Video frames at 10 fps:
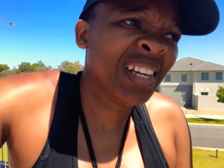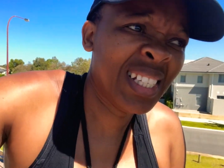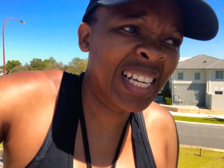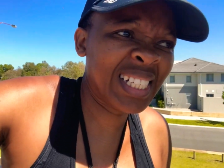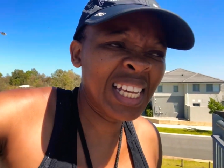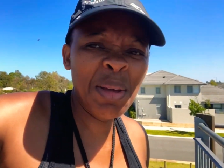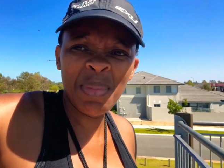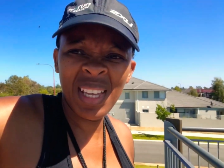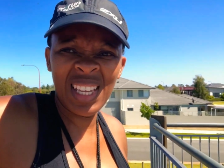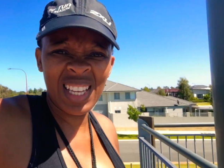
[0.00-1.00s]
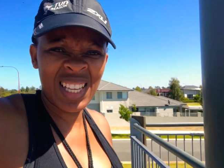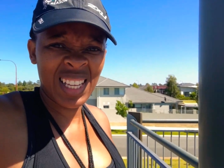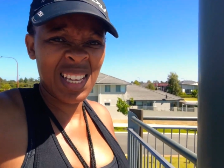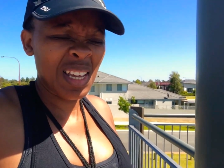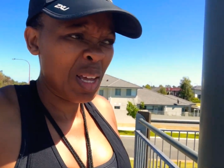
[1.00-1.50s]
Like
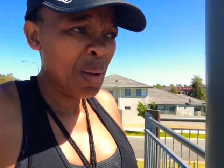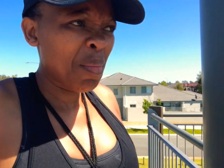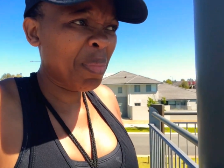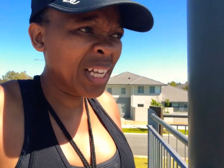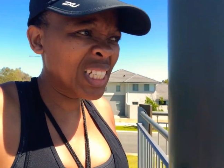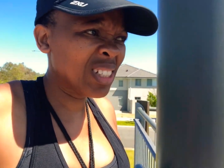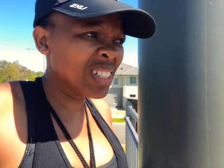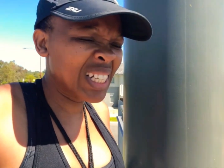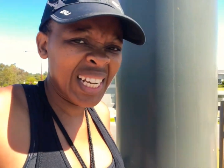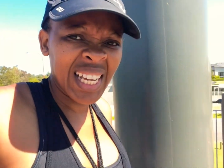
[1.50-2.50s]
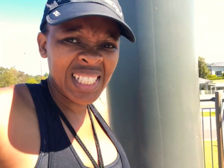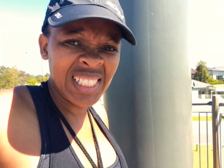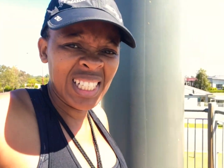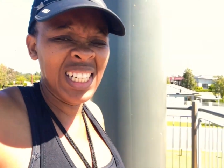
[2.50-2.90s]
TB. Patches on the legs.